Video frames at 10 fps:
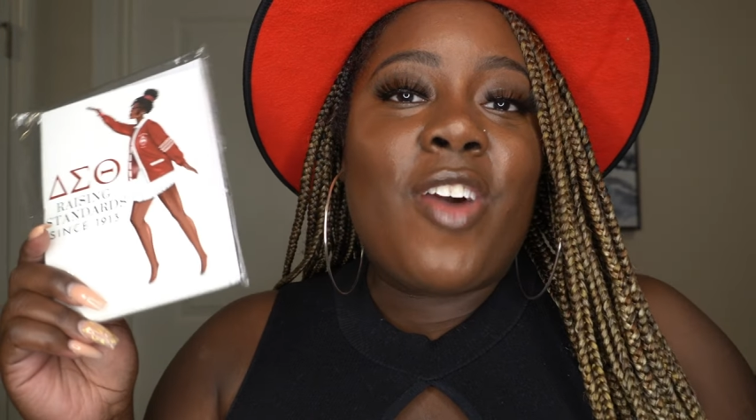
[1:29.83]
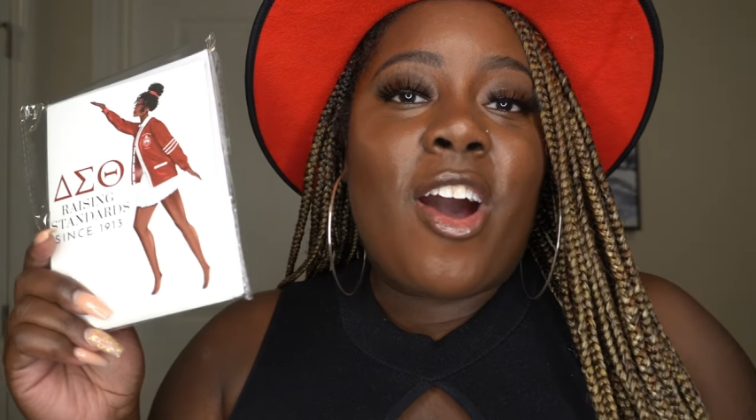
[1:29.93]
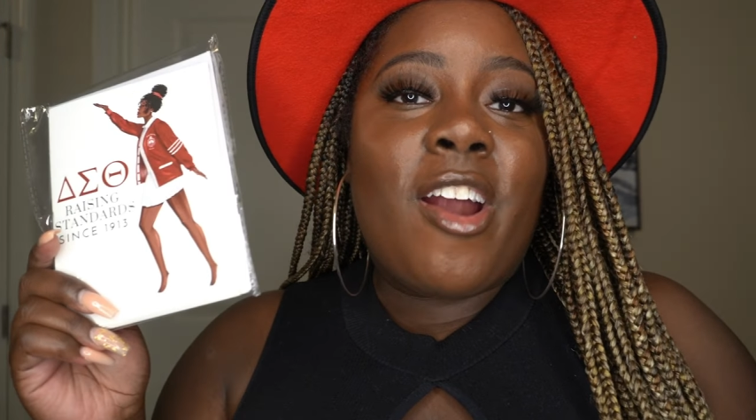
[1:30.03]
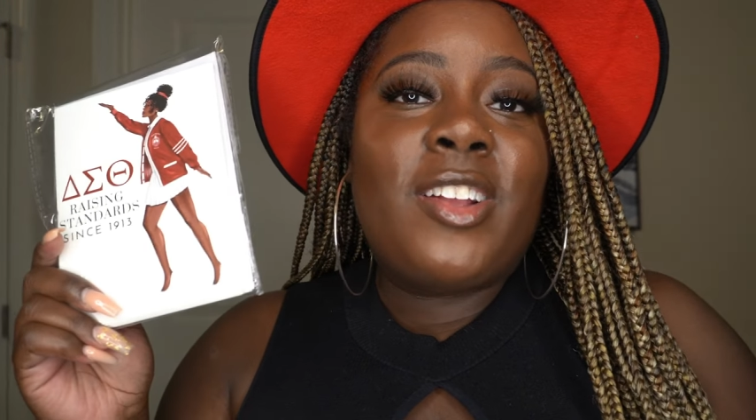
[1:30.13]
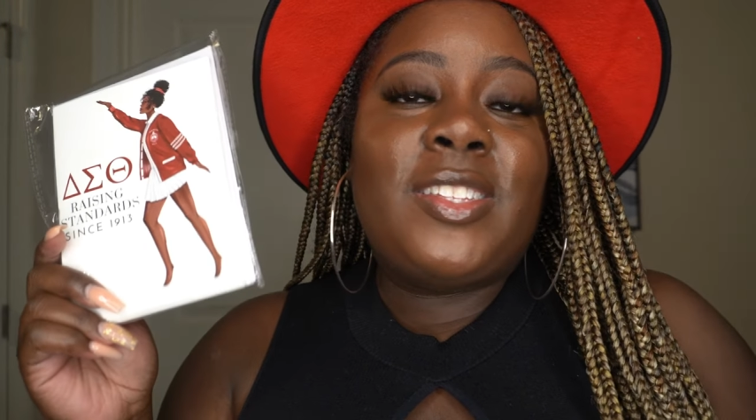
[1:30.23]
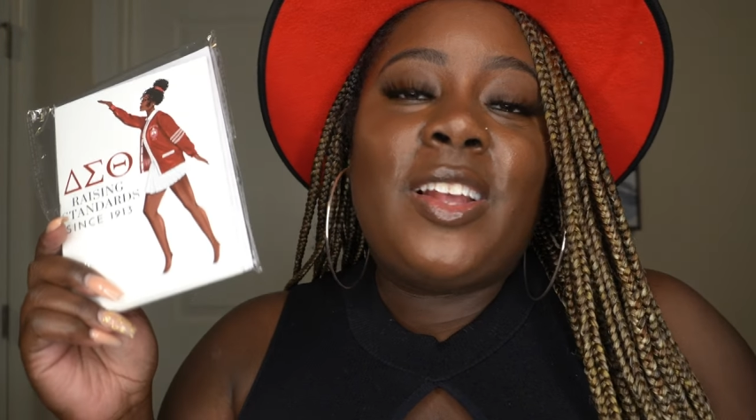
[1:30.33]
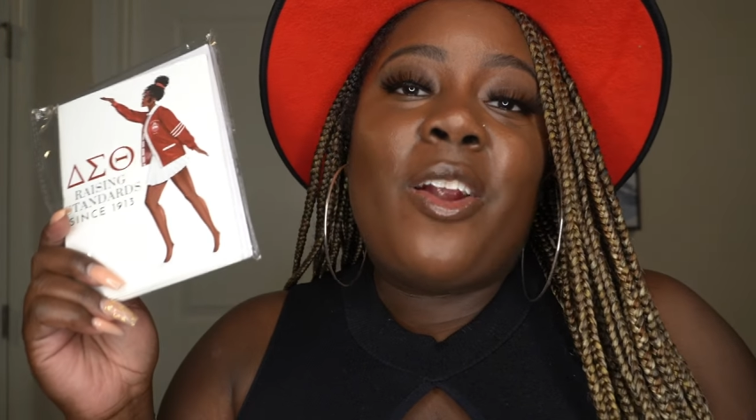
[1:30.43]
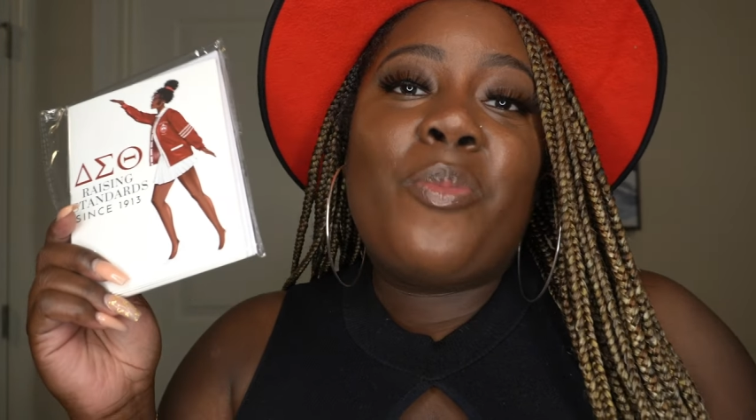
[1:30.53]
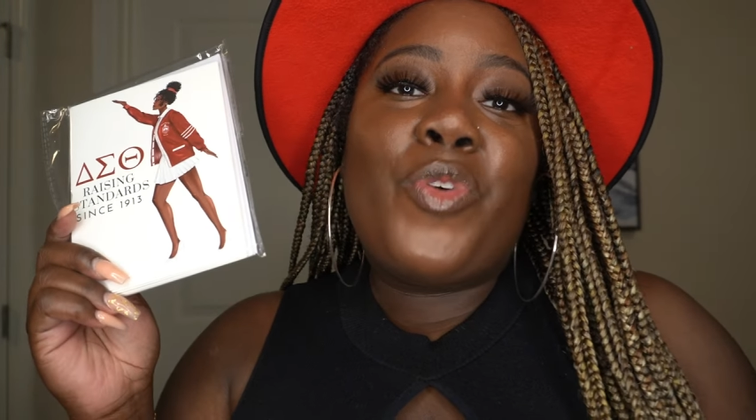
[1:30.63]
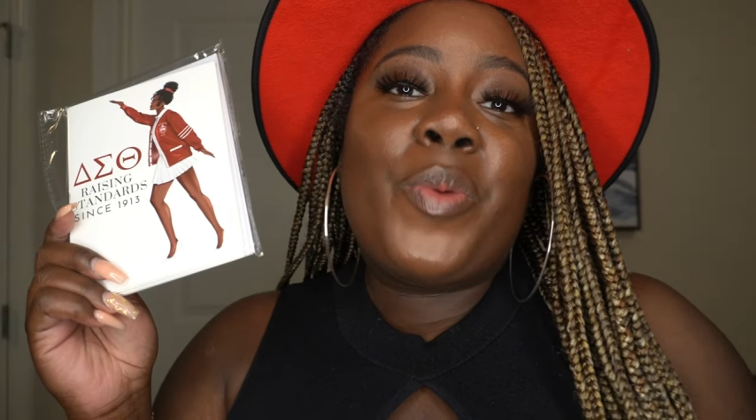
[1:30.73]
cards that
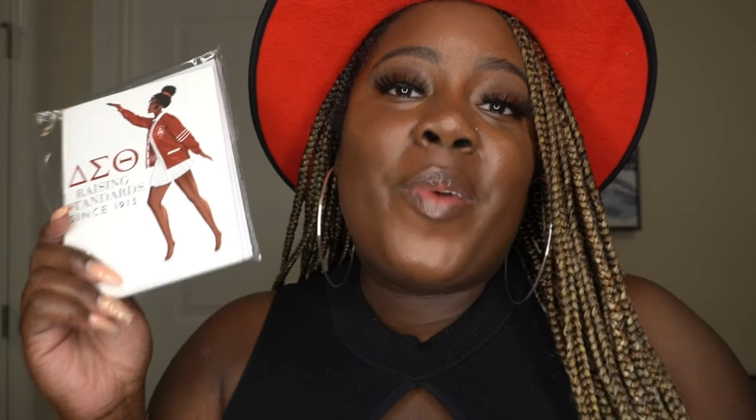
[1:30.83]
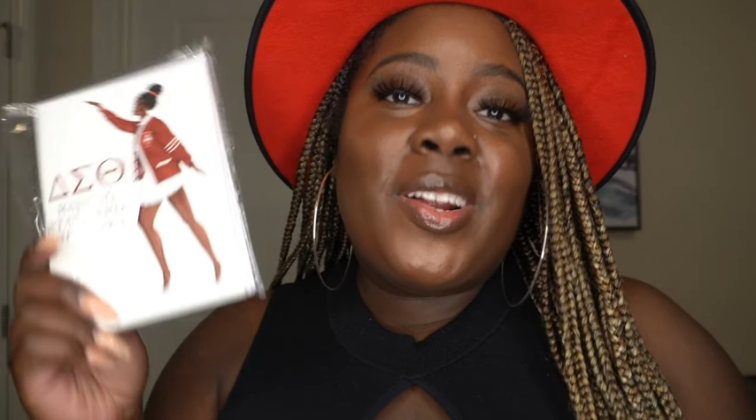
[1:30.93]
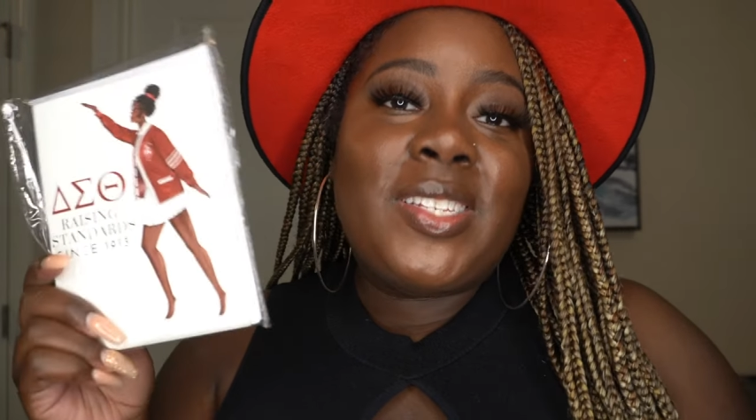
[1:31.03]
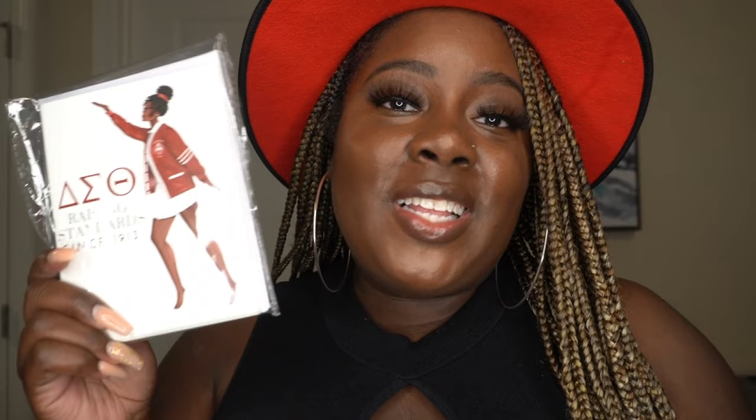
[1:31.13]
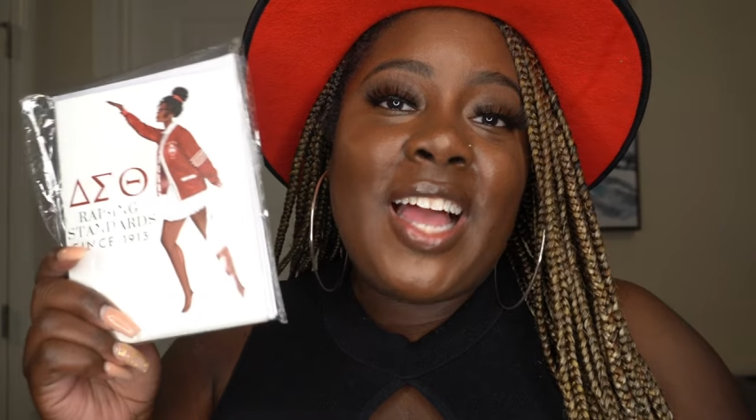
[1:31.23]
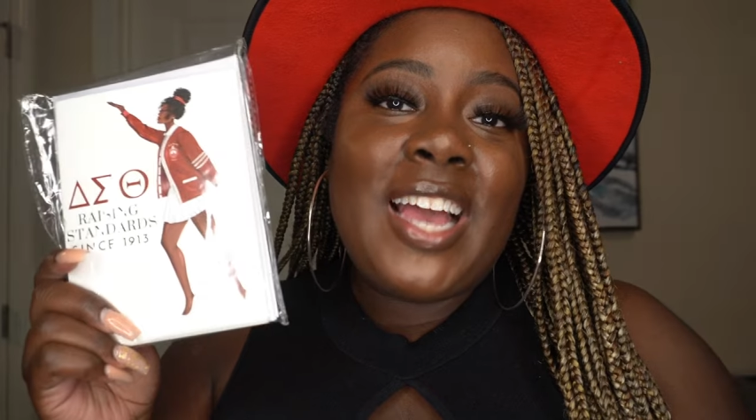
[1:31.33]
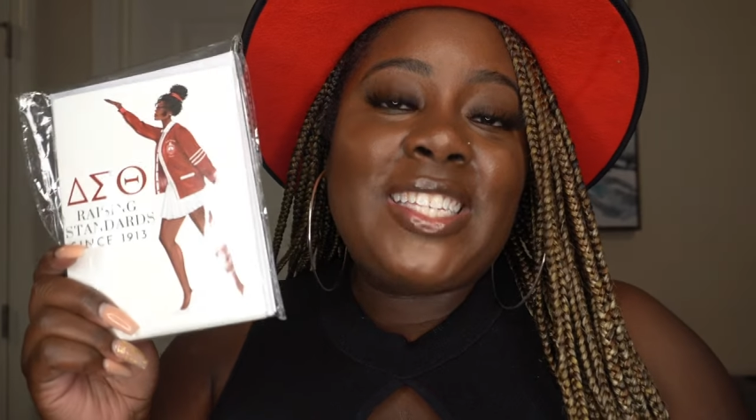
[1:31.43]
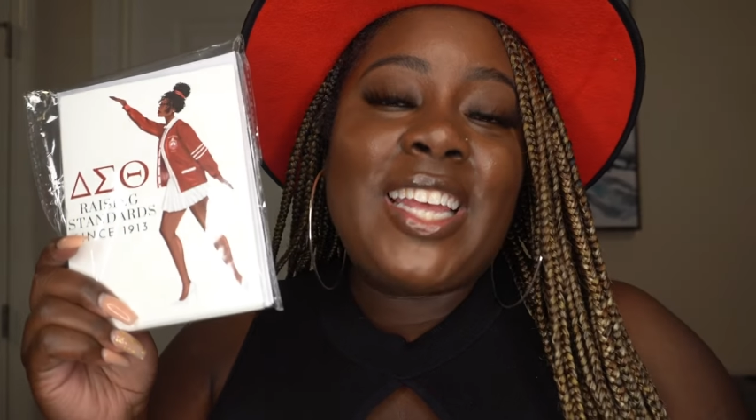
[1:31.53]
are more personalized